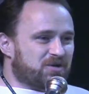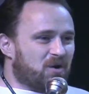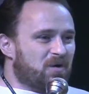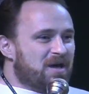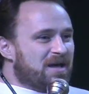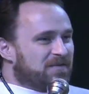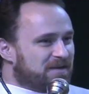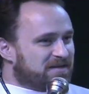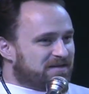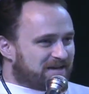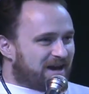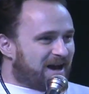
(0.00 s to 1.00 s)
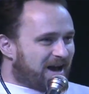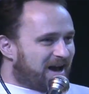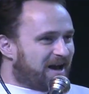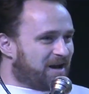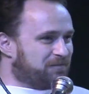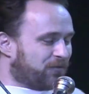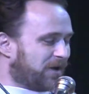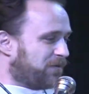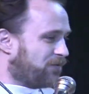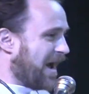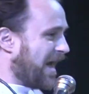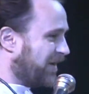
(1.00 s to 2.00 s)
So this is a
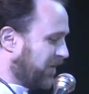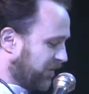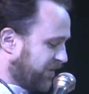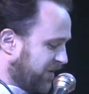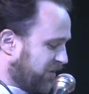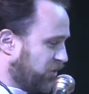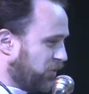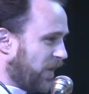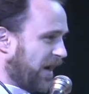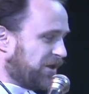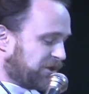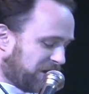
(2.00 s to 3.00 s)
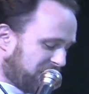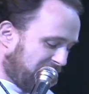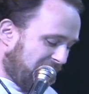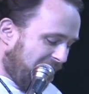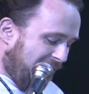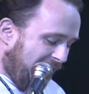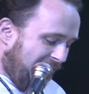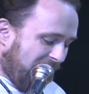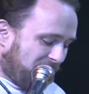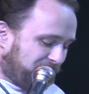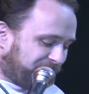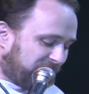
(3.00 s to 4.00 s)
pretty radical situation.
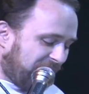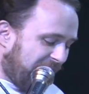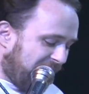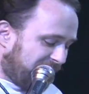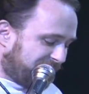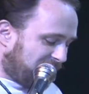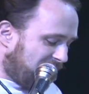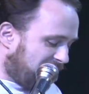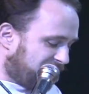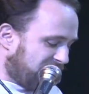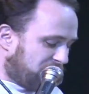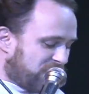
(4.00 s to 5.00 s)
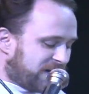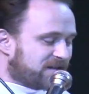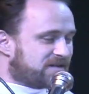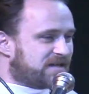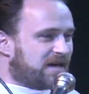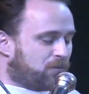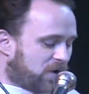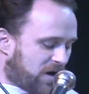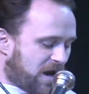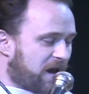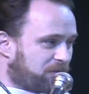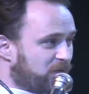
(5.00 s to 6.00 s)
Then we can see
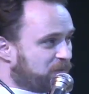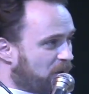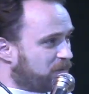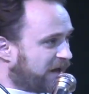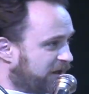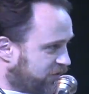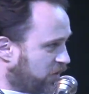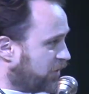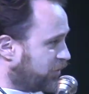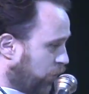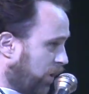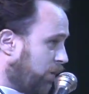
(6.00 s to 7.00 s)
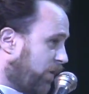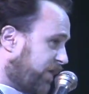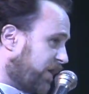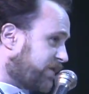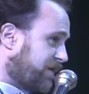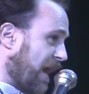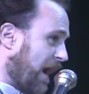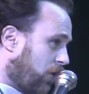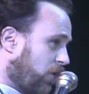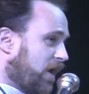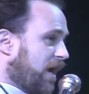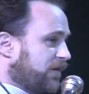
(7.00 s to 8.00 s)
what we can start doing with this
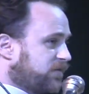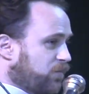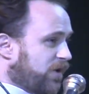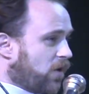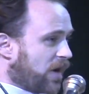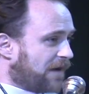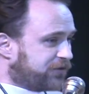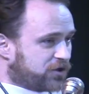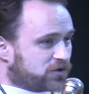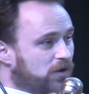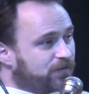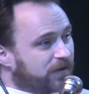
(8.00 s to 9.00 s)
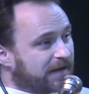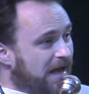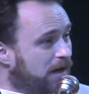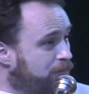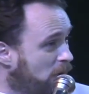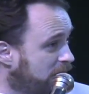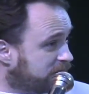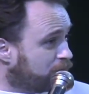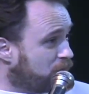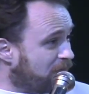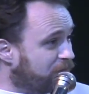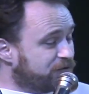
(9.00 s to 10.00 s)
now is we don't have to just look for
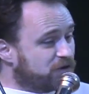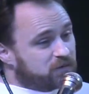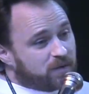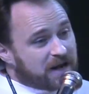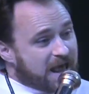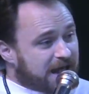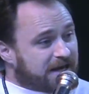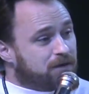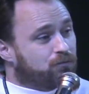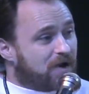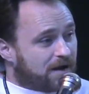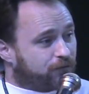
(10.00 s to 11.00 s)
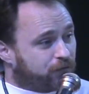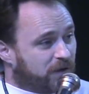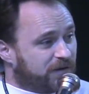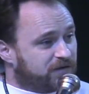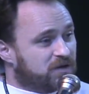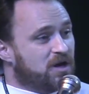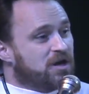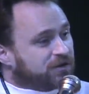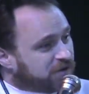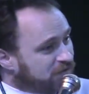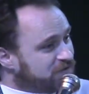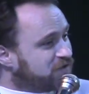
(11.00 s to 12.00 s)
cannabosum references, but any reference
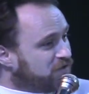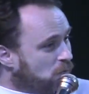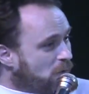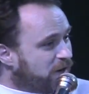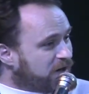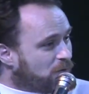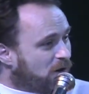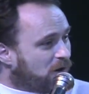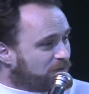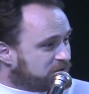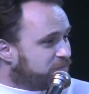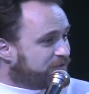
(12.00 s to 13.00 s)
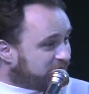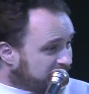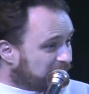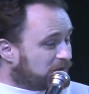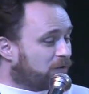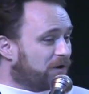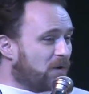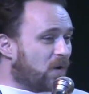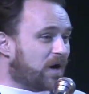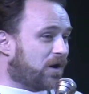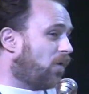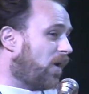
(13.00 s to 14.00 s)
to this anointing oil, this particular
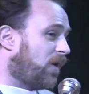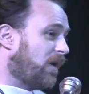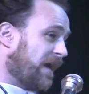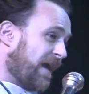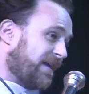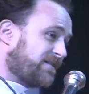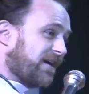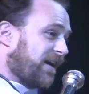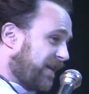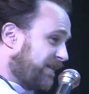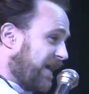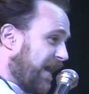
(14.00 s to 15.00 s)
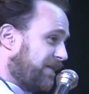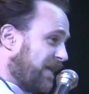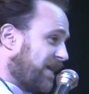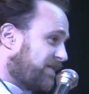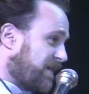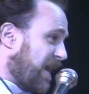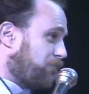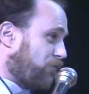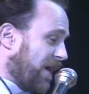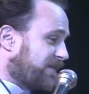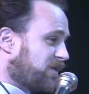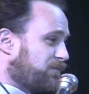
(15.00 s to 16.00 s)
anointing oil, is going to contain that same
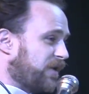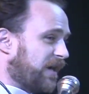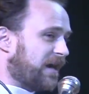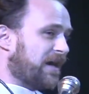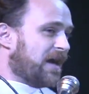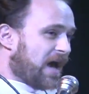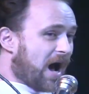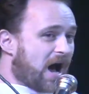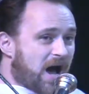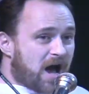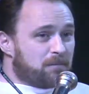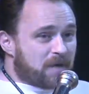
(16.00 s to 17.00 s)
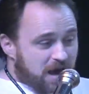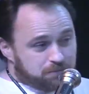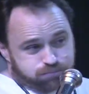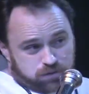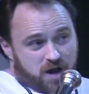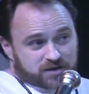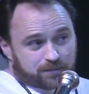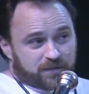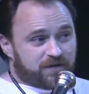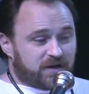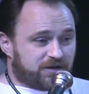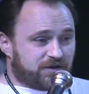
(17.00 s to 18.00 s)
recipe. And
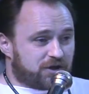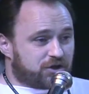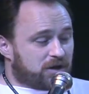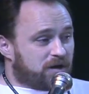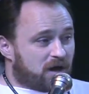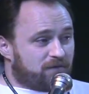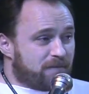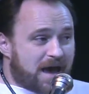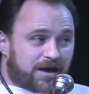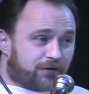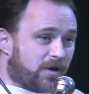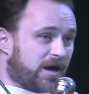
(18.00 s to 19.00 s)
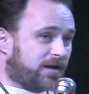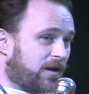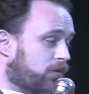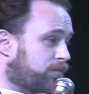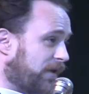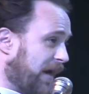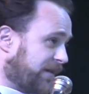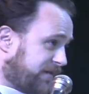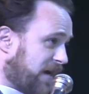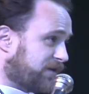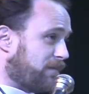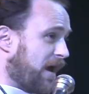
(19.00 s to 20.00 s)
possibly the addition of mandrake and other
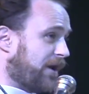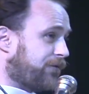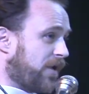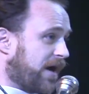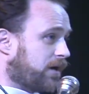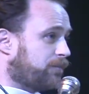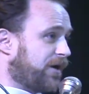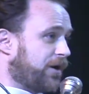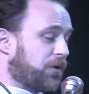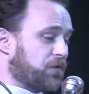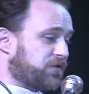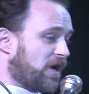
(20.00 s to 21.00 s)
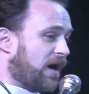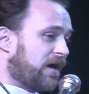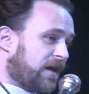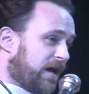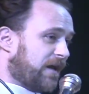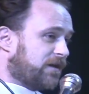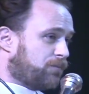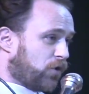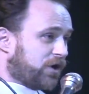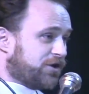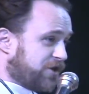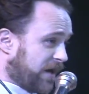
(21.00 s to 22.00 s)
plants, as mandrake appears in the
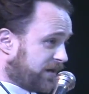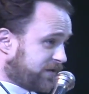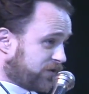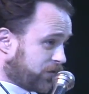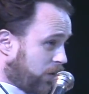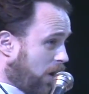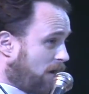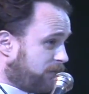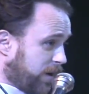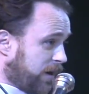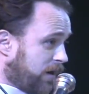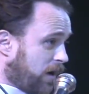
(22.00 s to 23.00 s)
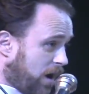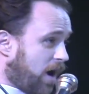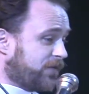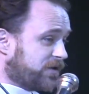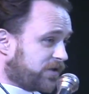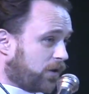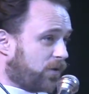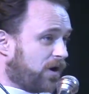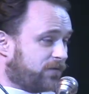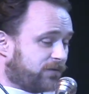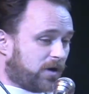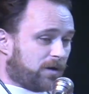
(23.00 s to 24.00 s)
book of Genesis. They're obviously
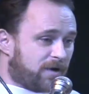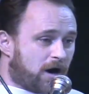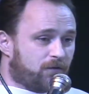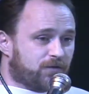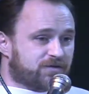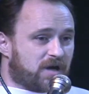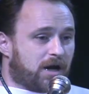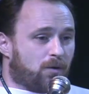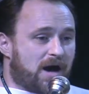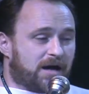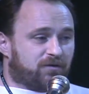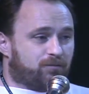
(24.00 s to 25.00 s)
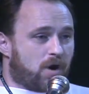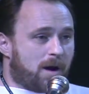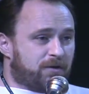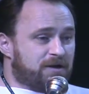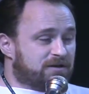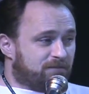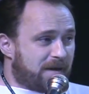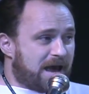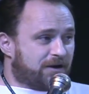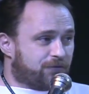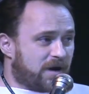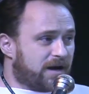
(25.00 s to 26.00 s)
aware of the very powerful psychoactive properties of
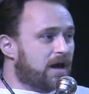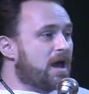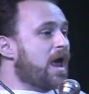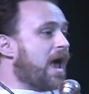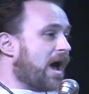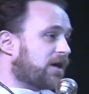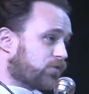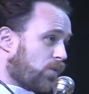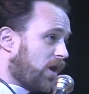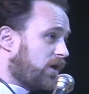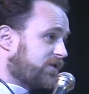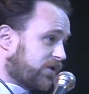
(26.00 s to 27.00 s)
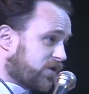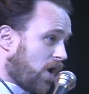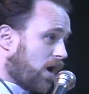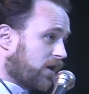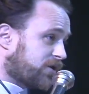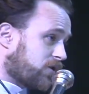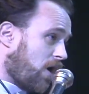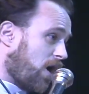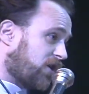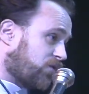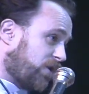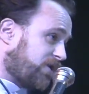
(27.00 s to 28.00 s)
mandrake, as well as the Song of
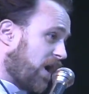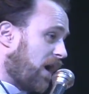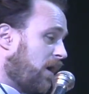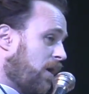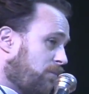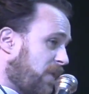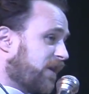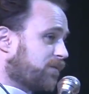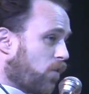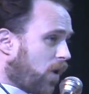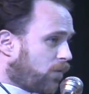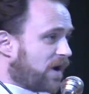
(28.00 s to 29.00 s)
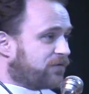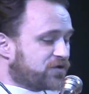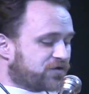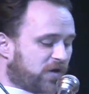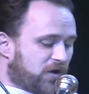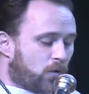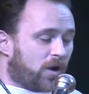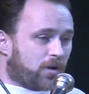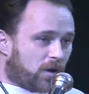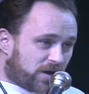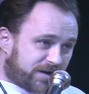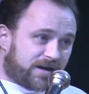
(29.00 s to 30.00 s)
Songs, which makes more reference to the
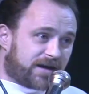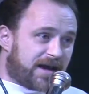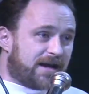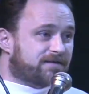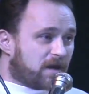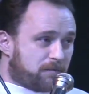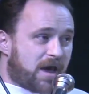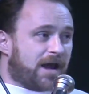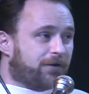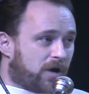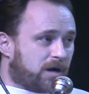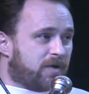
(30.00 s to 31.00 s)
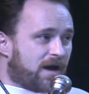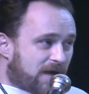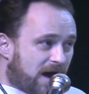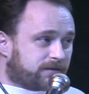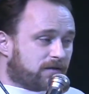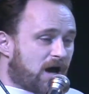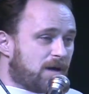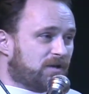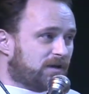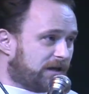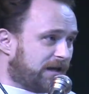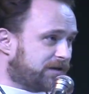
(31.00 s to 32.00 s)
anointing oil and indicates that mandrake, by that
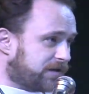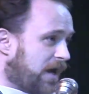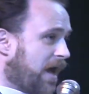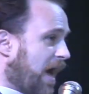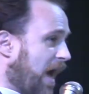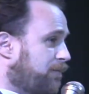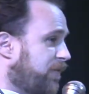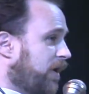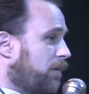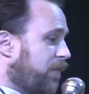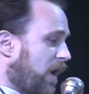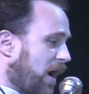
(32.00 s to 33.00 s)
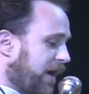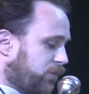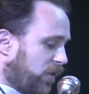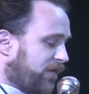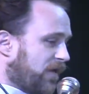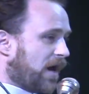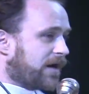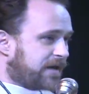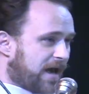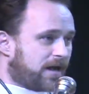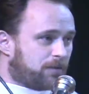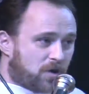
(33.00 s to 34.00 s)
time at least, had been combined with
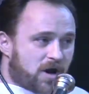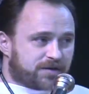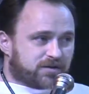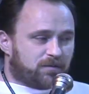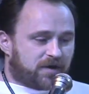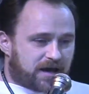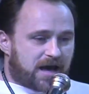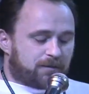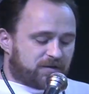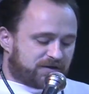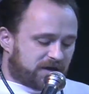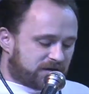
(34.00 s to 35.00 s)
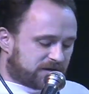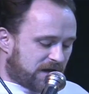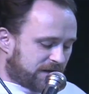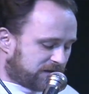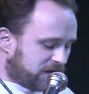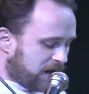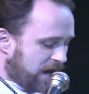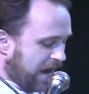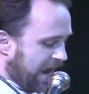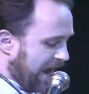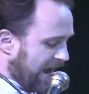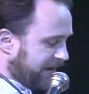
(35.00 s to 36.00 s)
cannabosum, the cannabis incense.
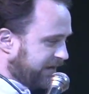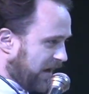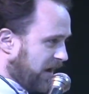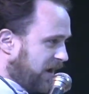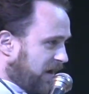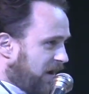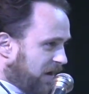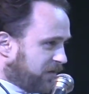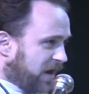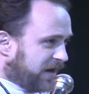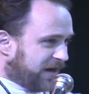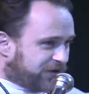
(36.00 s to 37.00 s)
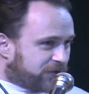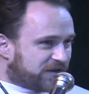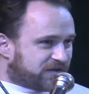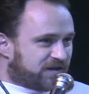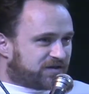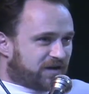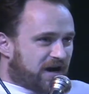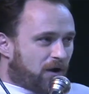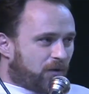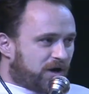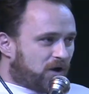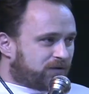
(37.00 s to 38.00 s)
And an interesting
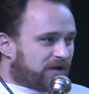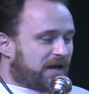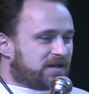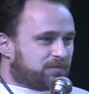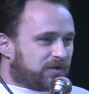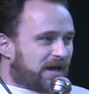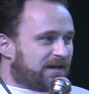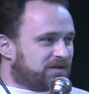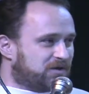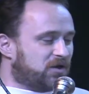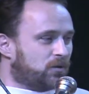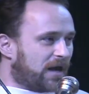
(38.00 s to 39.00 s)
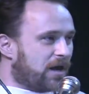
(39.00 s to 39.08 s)
scenario takes place, too.